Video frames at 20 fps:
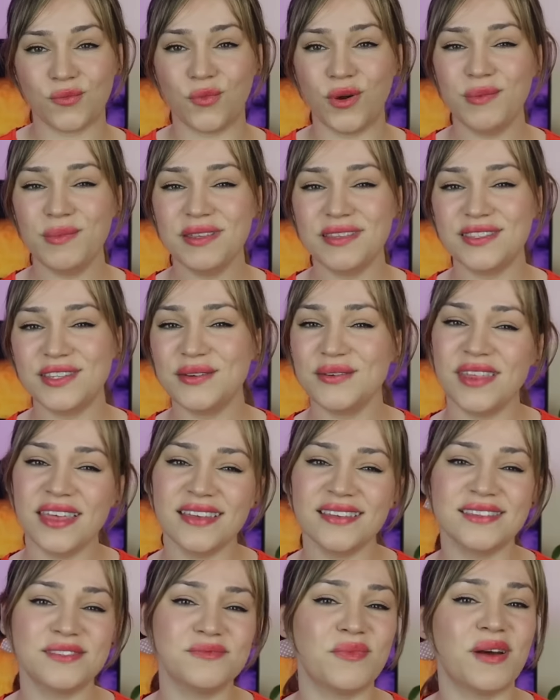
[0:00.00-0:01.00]
Women do
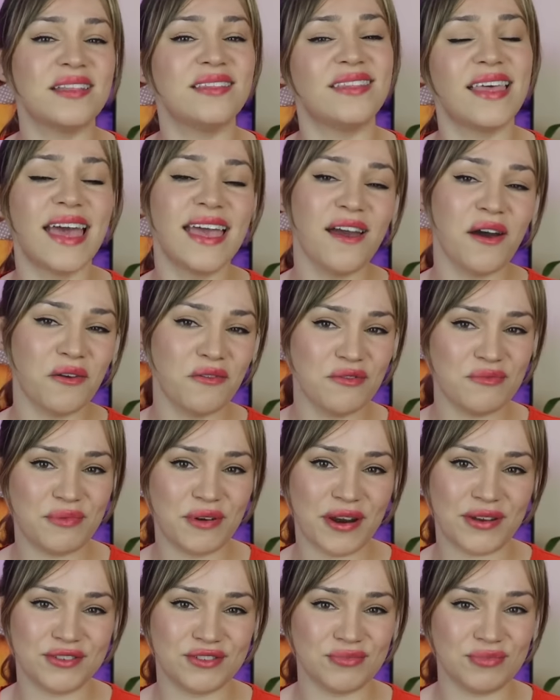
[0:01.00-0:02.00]
this when they are
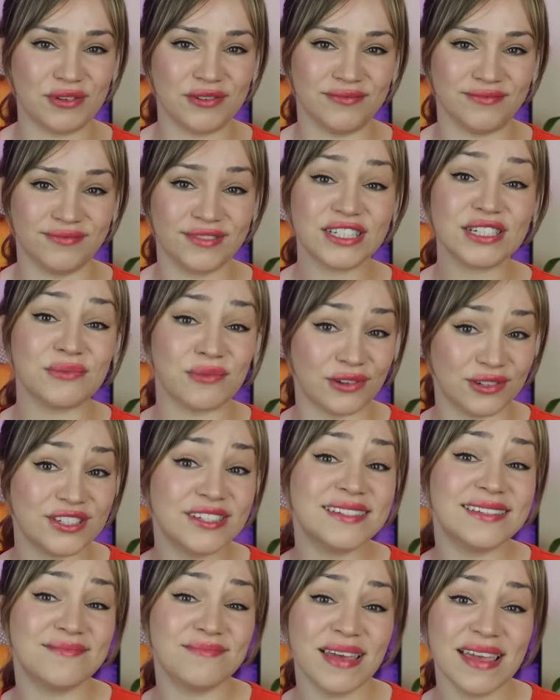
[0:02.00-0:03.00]
approachable. She wants
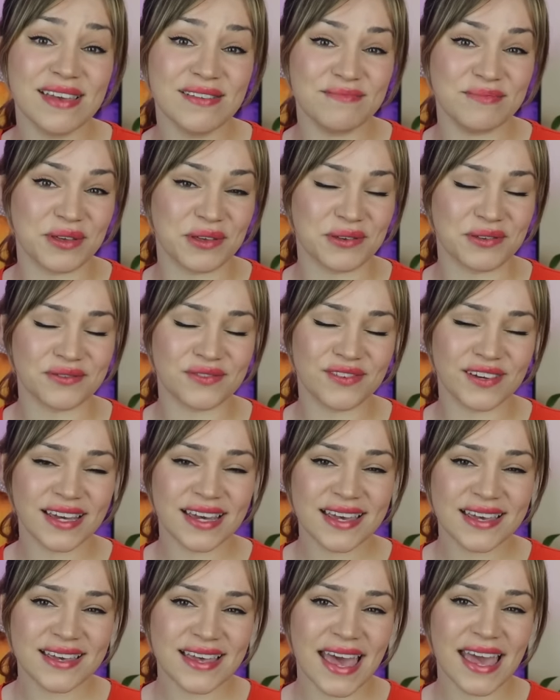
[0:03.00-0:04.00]
you to make a move.
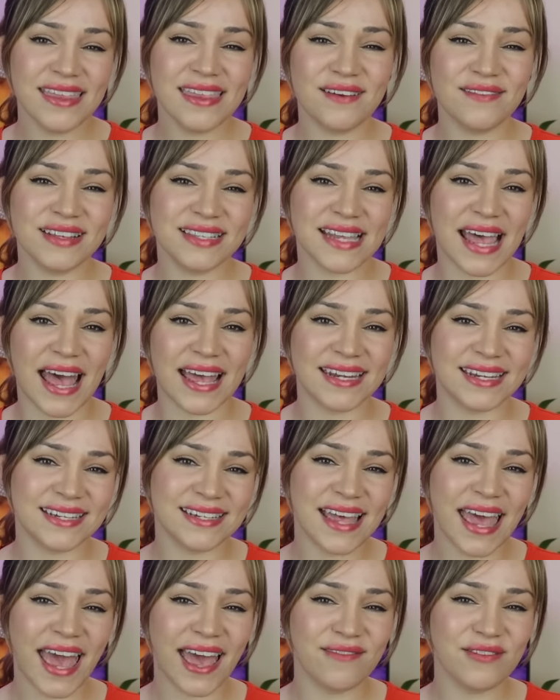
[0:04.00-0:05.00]
Hey there, it's
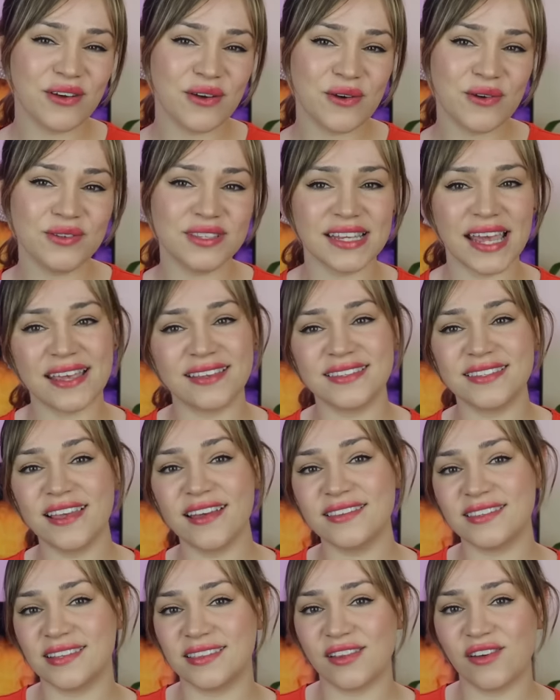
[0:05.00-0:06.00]
Anna. Ever caught a
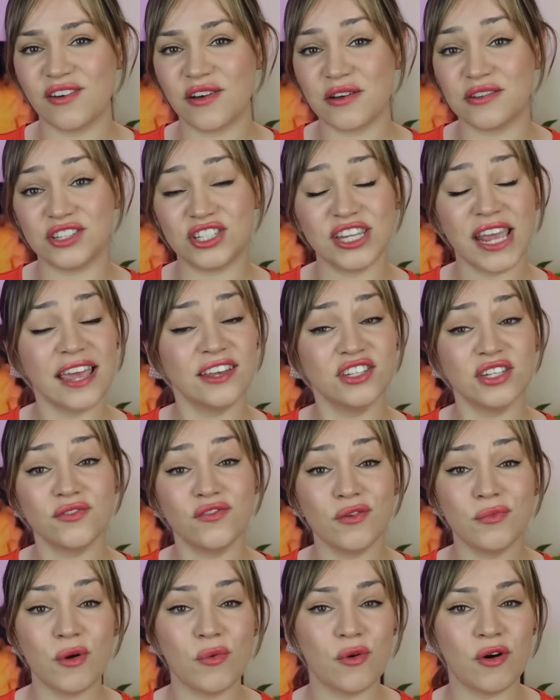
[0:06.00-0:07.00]
certain look or gesture
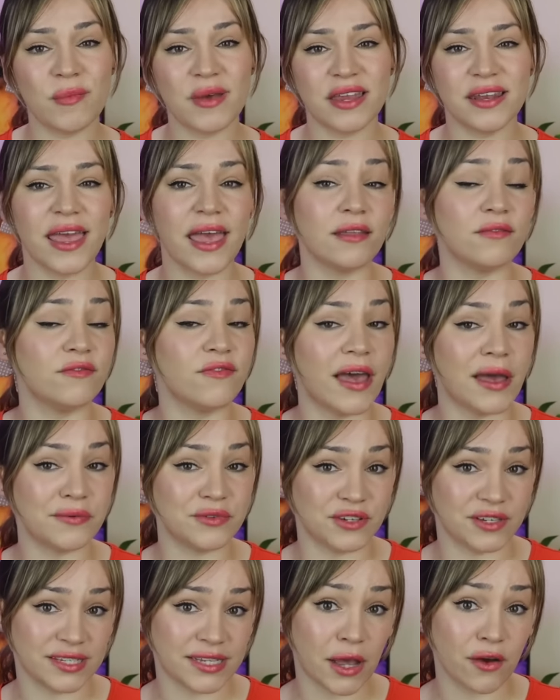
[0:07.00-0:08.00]
from a woman and
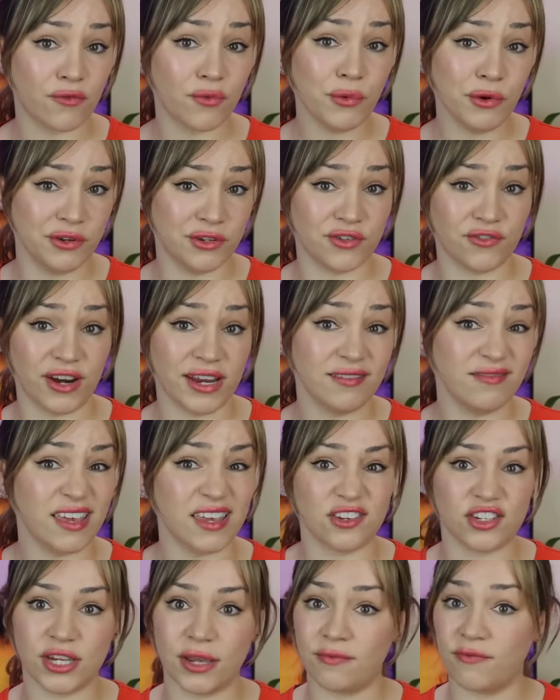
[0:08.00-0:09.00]
found yourself wondering,
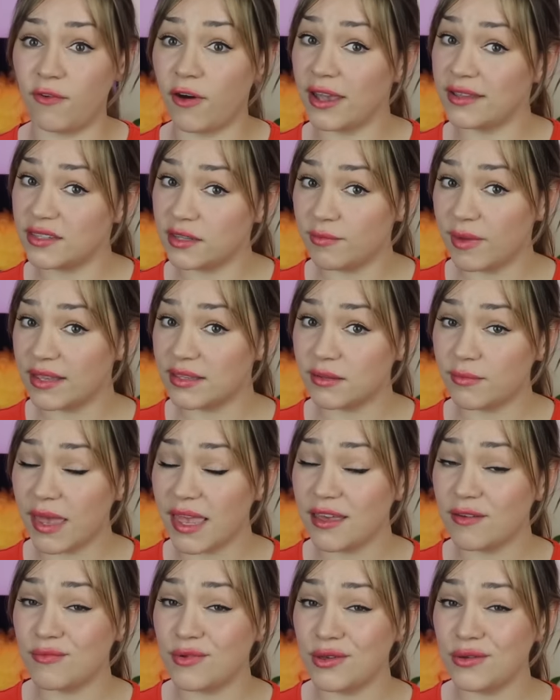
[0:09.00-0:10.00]
is she inviting me to
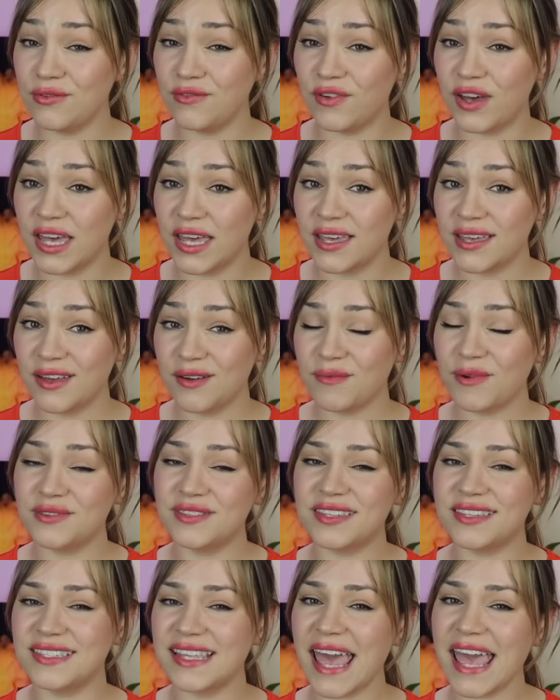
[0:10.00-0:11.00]
make a move? Well,
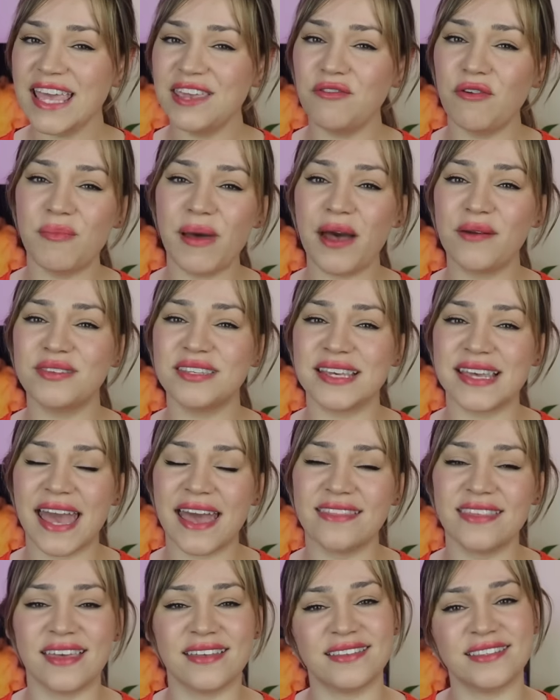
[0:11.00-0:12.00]
today you're about to
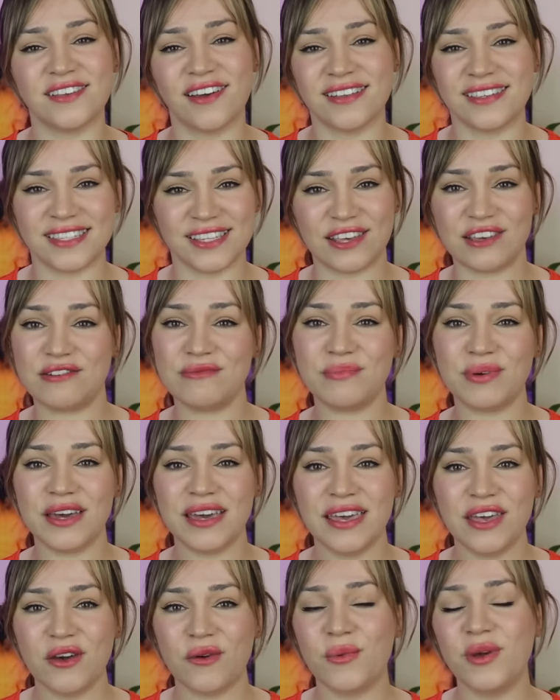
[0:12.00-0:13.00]
get the inside scoop.
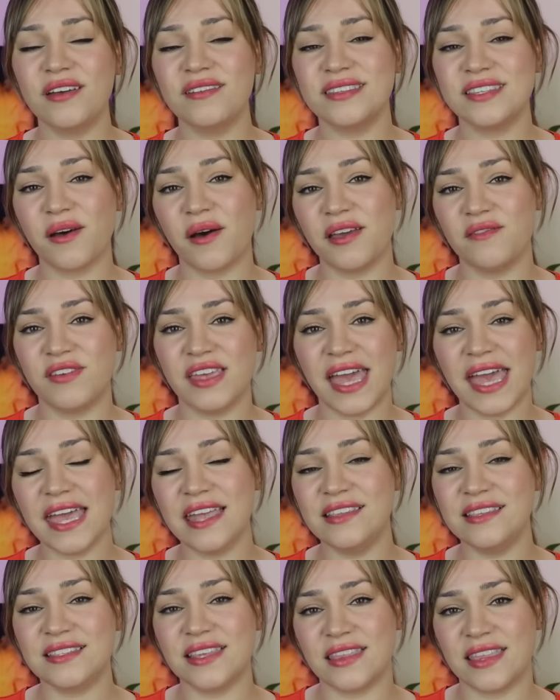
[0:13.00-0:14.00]
We are diving
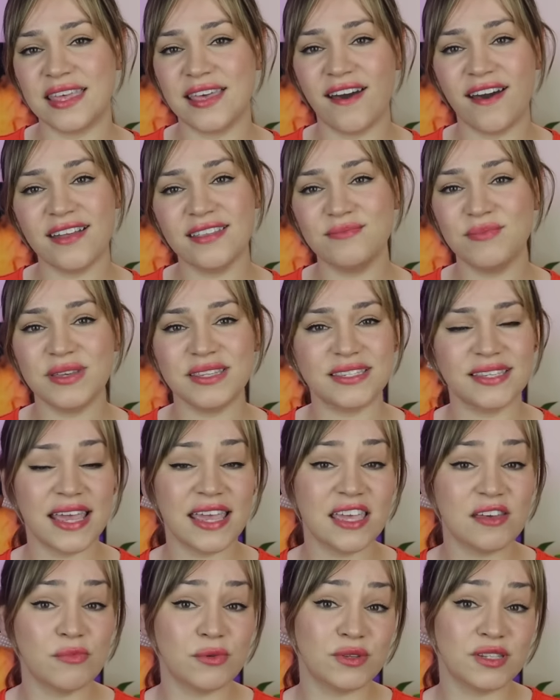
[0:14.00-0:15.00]
into the
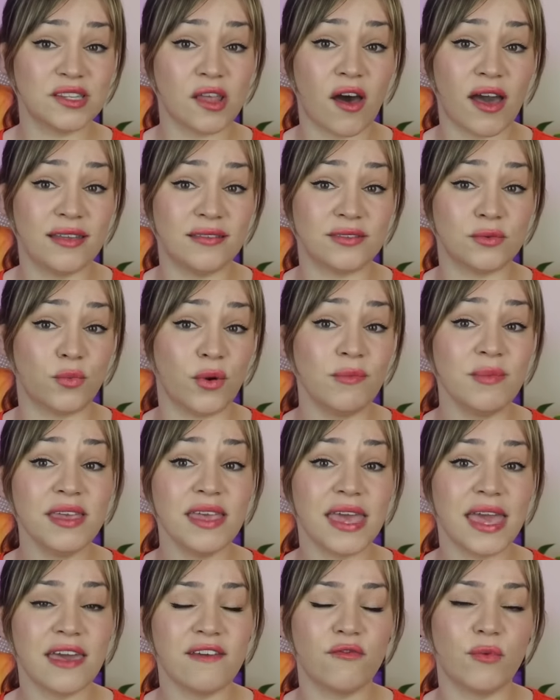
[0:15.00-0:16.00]
unmistakable signs
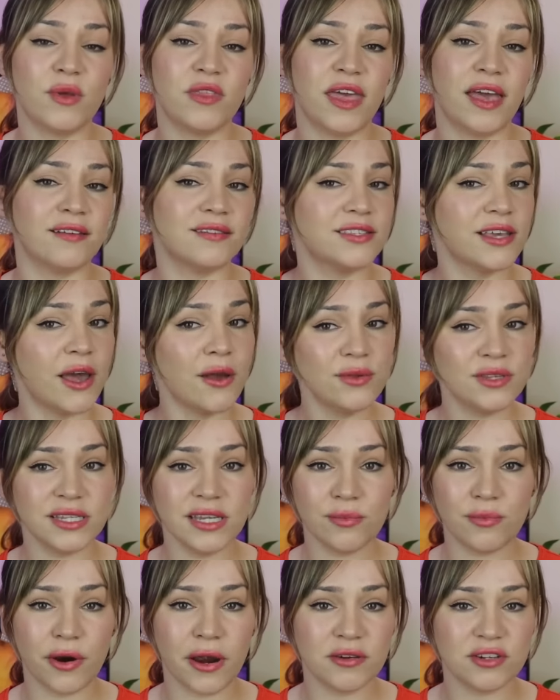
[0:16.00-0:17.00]
women give when they are
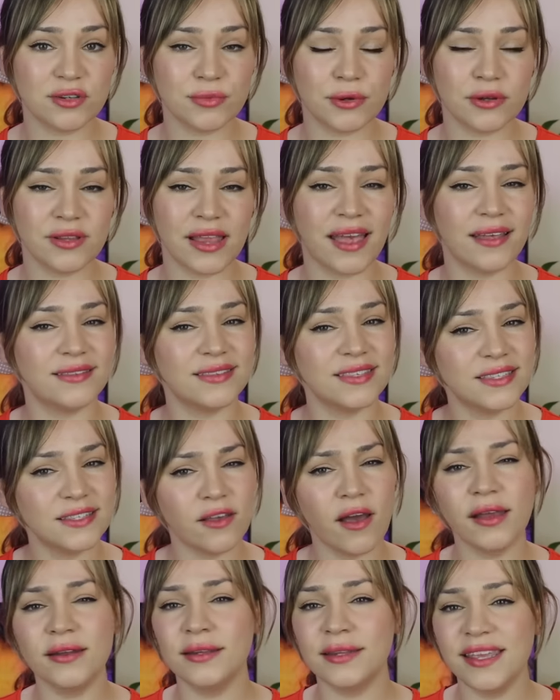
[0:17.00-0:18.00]
totally approachable and
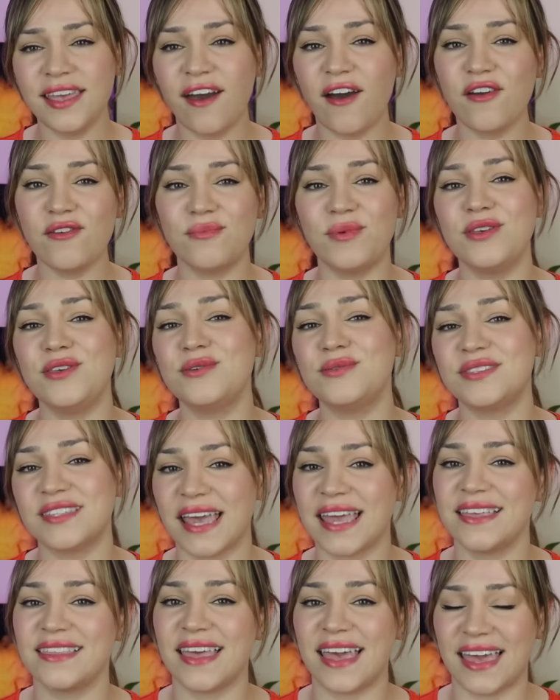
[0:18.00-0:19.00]
silently hoping you'll
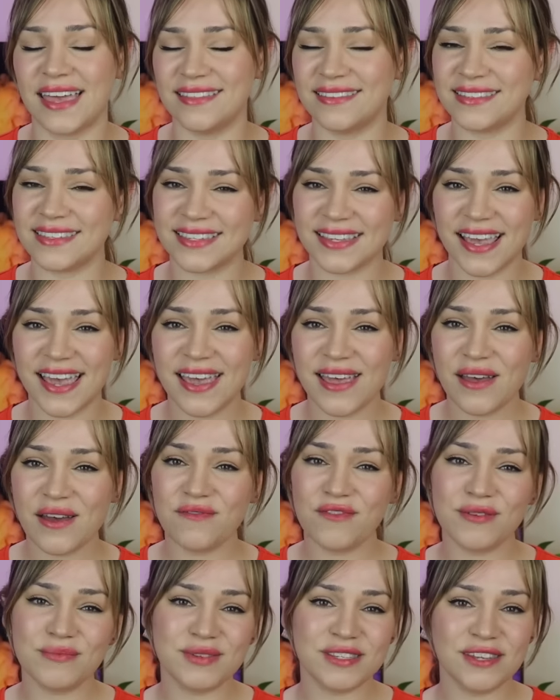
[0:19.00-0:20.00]
take the hint.
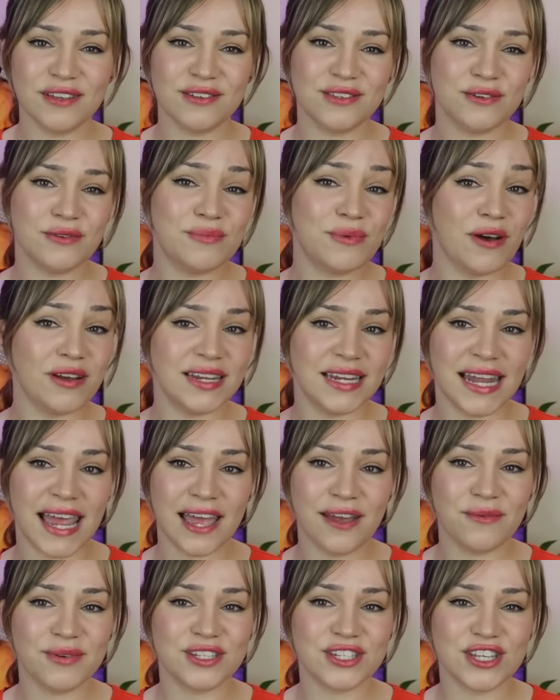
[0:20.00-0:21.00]
From subtle body
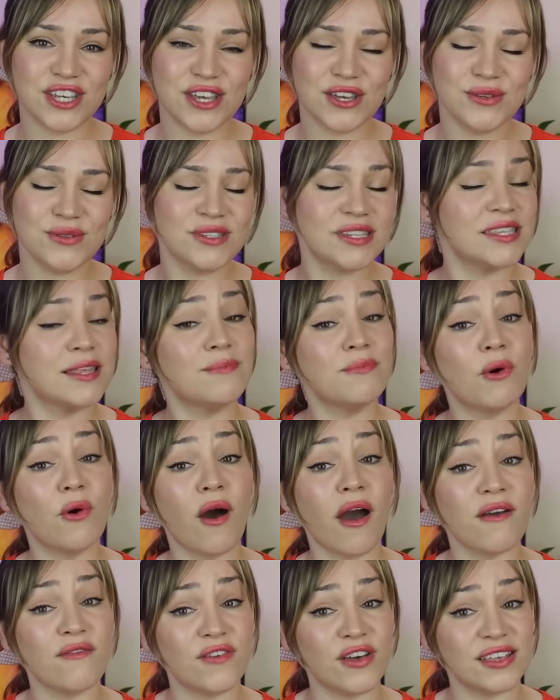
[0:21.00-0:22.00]
language cues to the
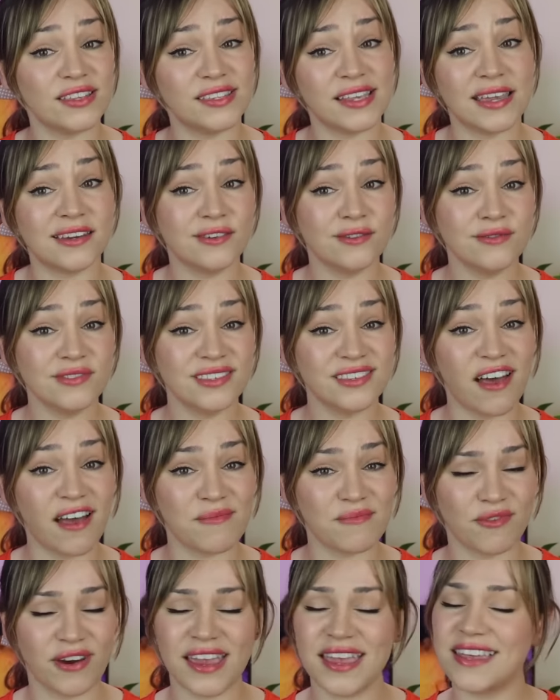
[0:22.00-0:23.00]
more overt signals,
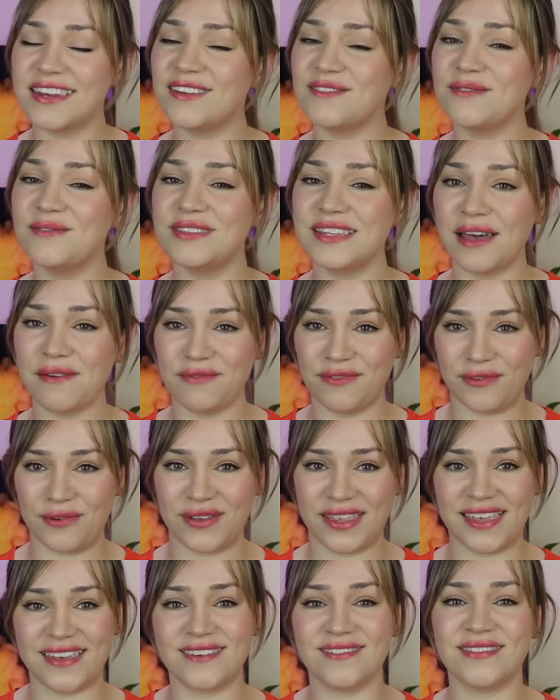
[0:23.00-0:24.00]
I'm breaking it all down
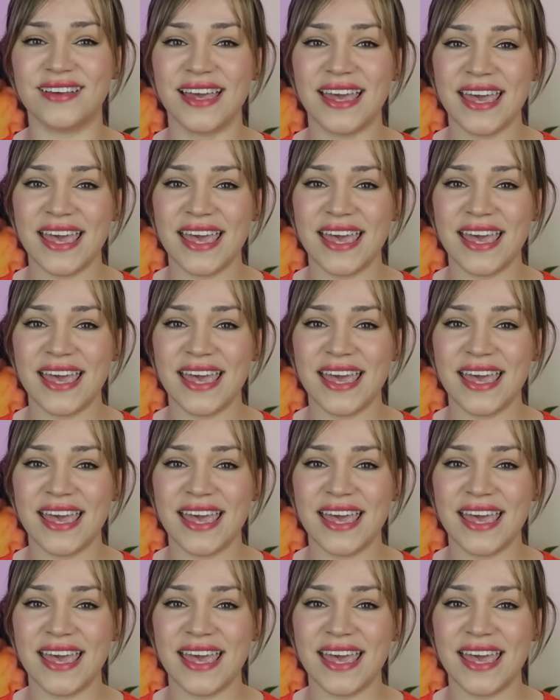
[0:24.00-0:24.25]
for you.